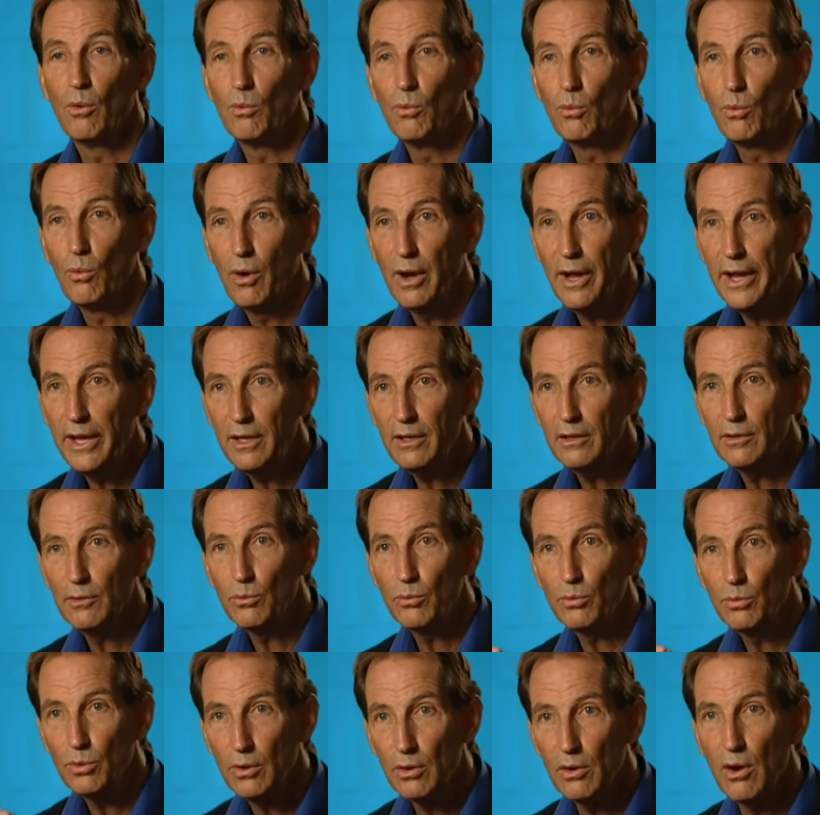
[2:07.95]
What
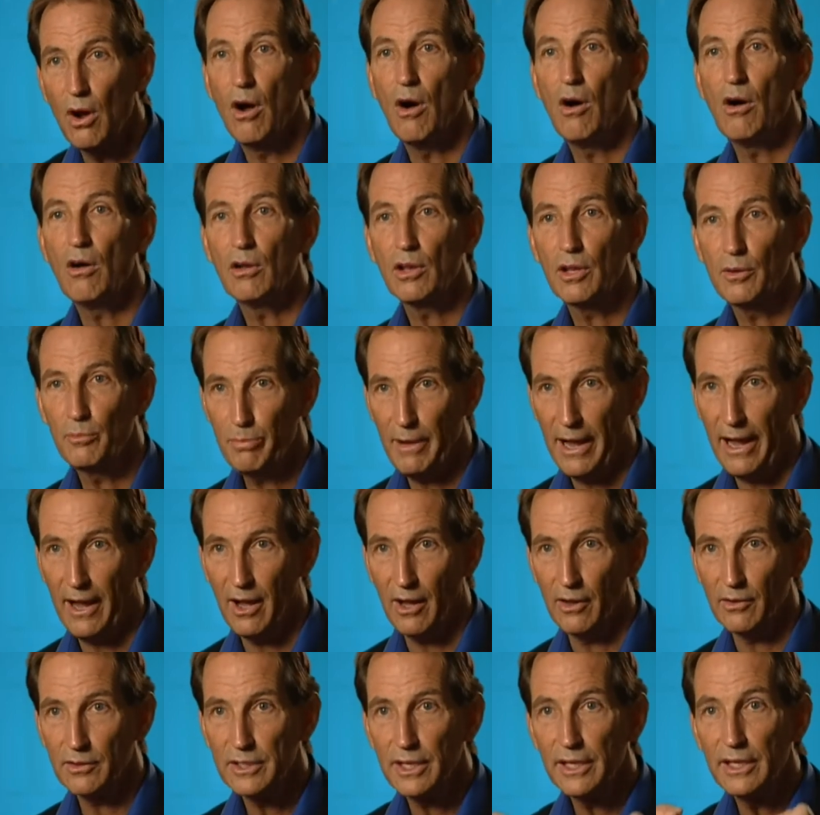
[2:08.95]
we're all
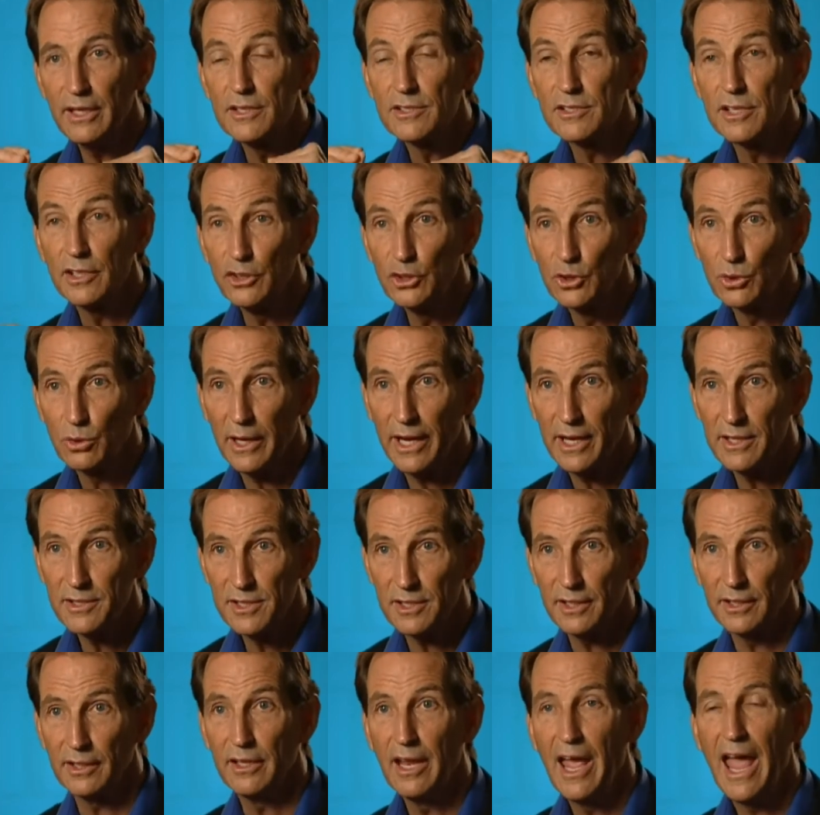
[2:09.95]
about is
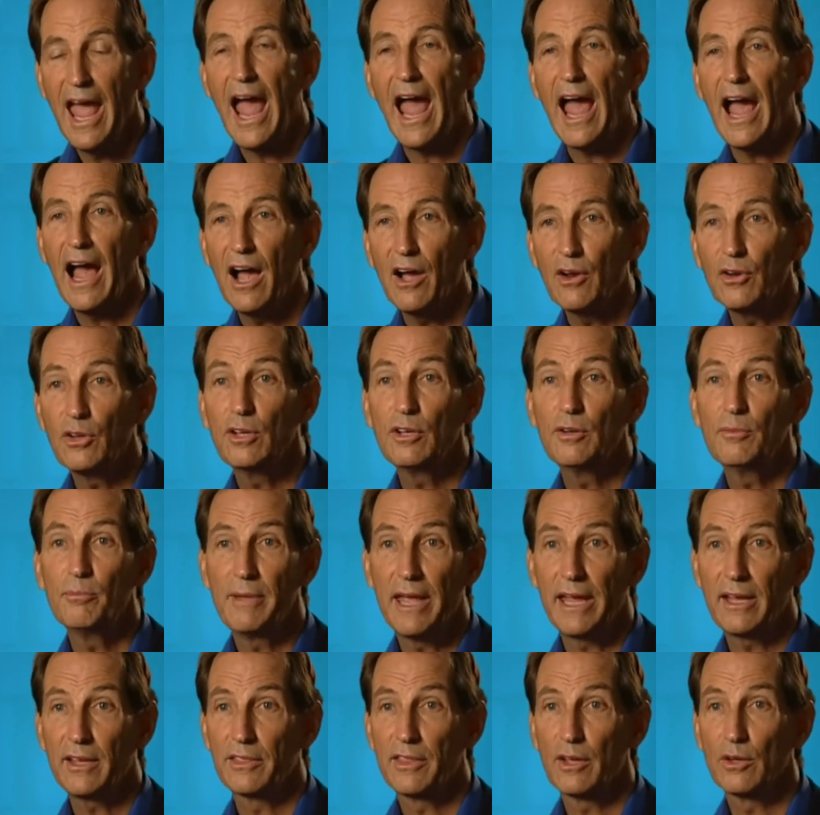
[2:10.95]
addressing how do you
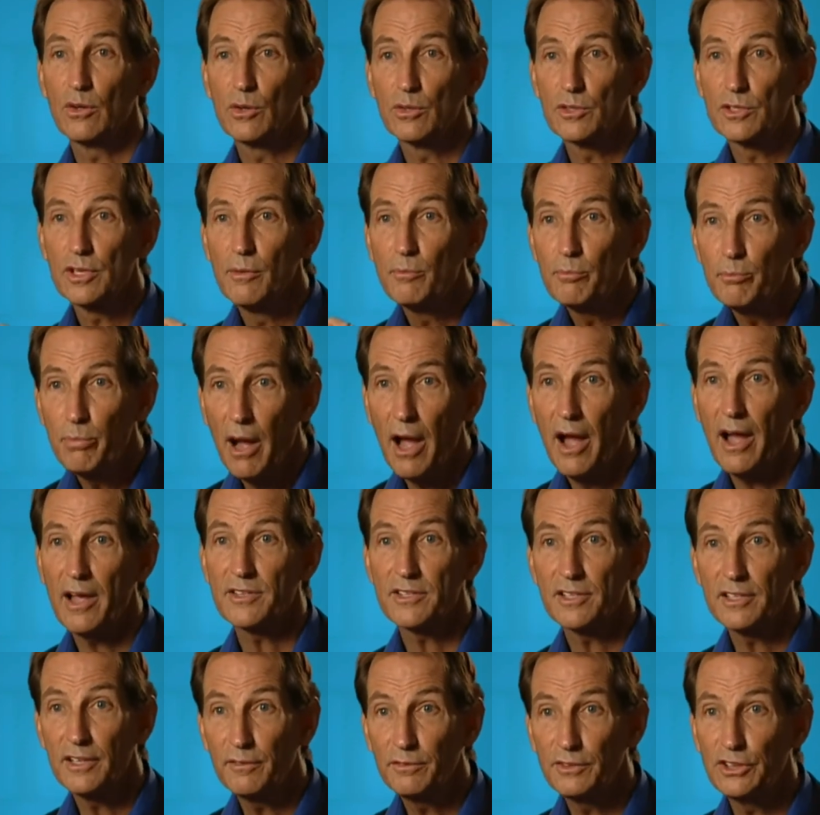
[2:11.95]
make those
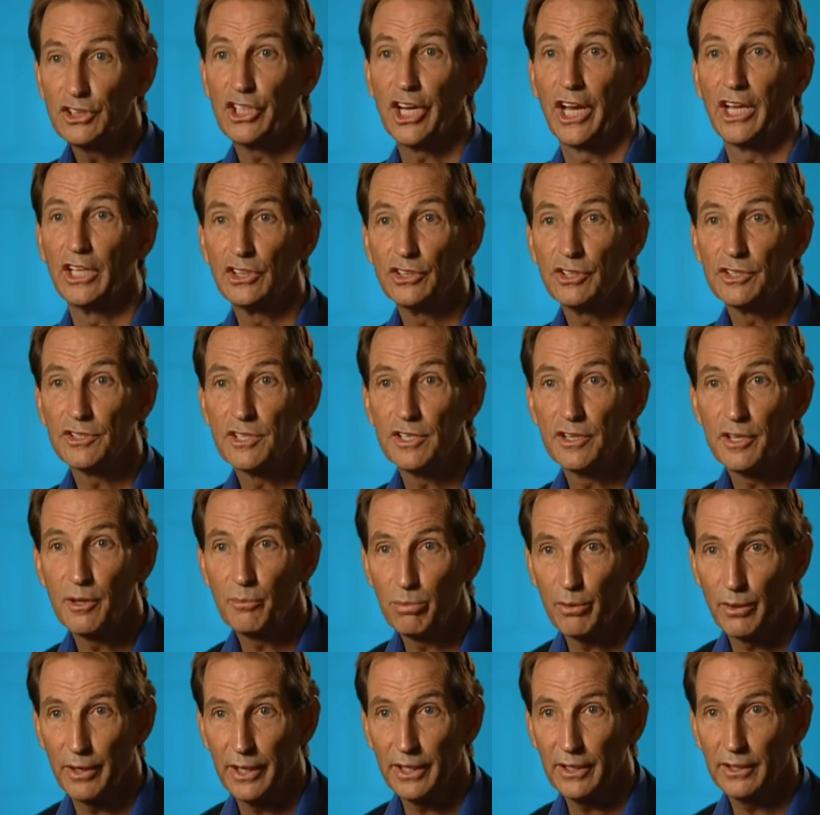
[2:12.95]
positive changes in
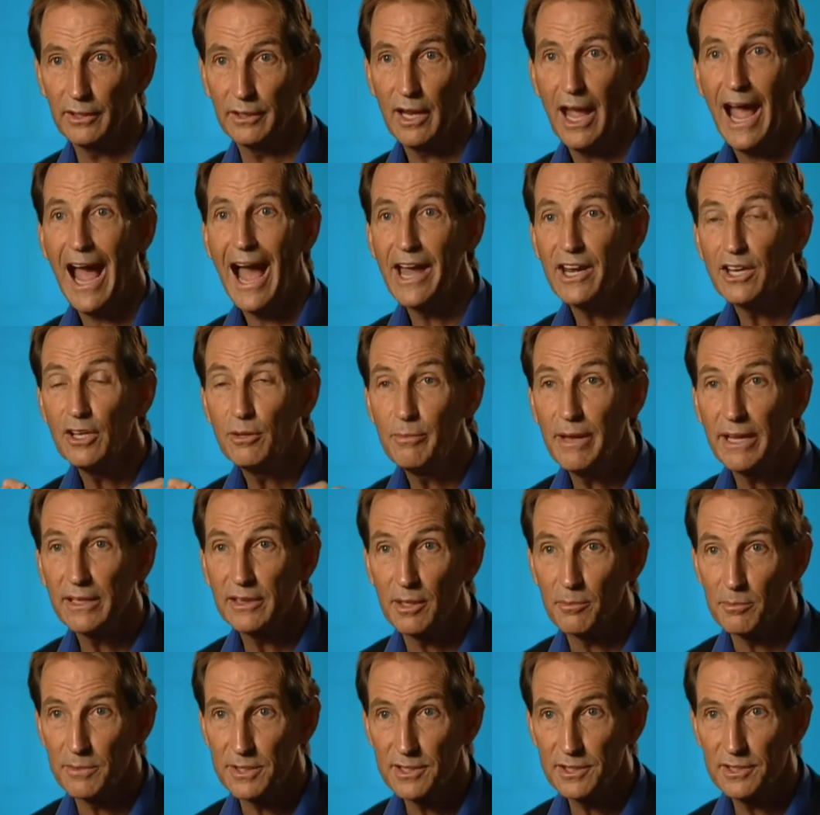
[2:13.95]
the brain? How do you
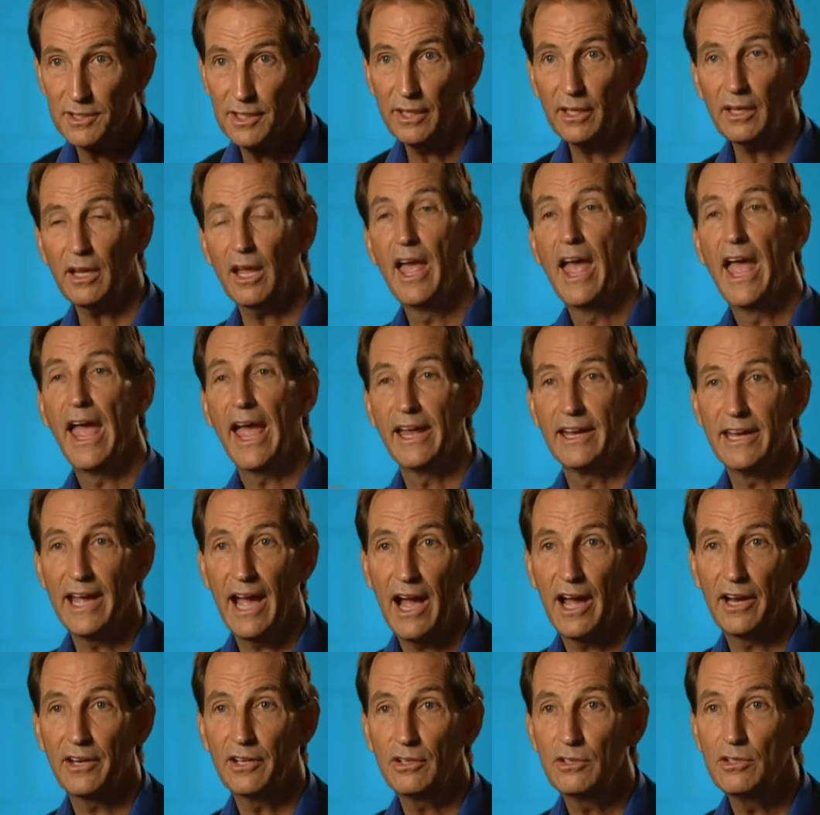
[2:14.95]
make them stick? And
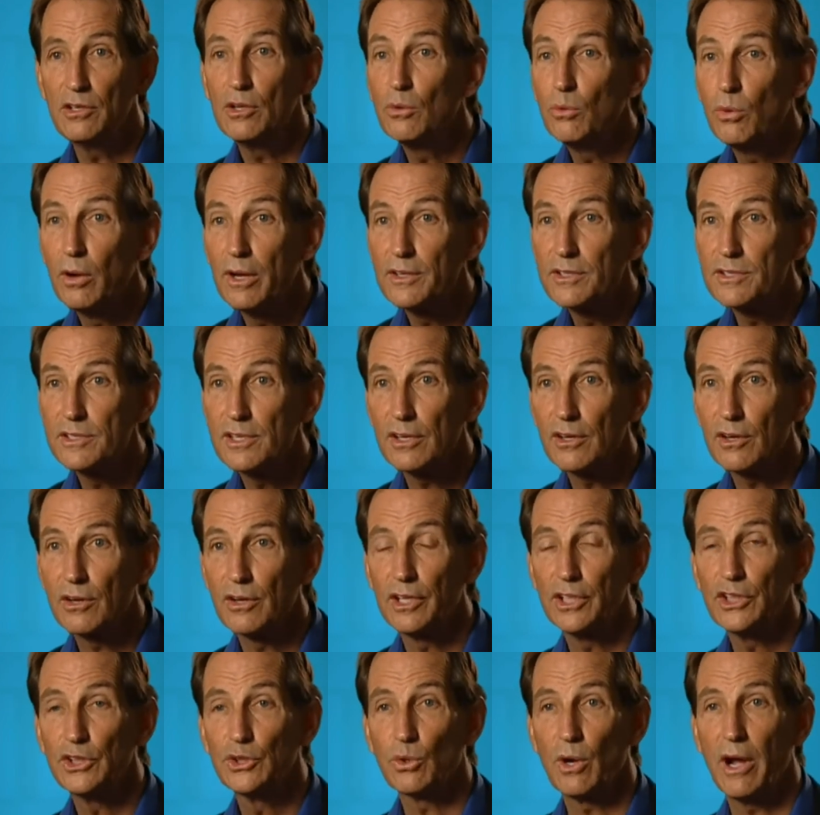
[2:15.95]
how do you do ones that are
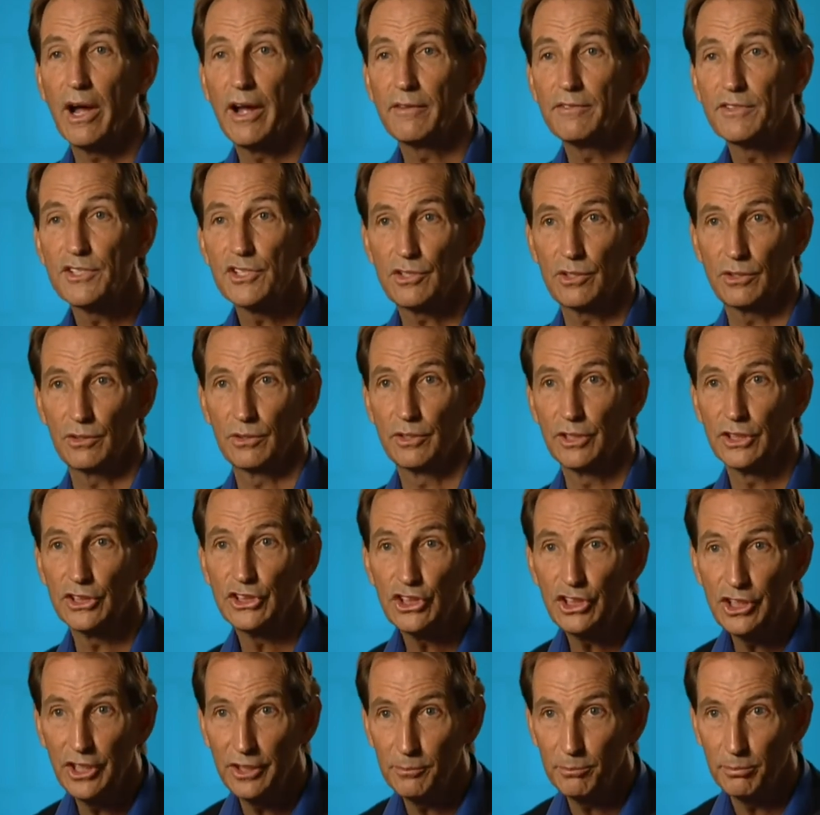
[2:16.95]
going to drive student
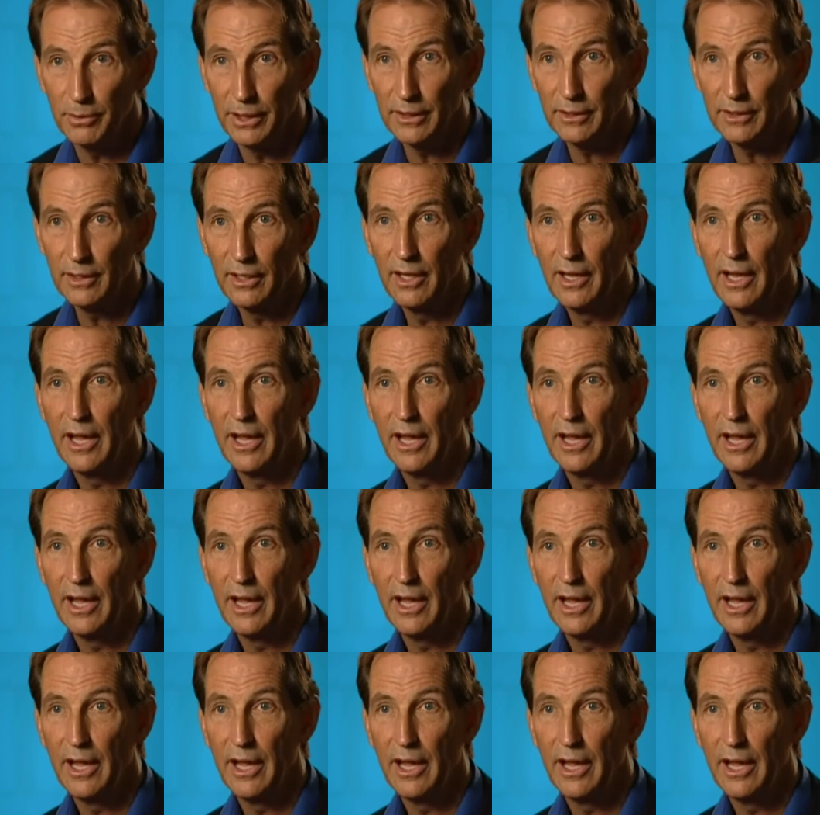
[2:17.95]
achievement?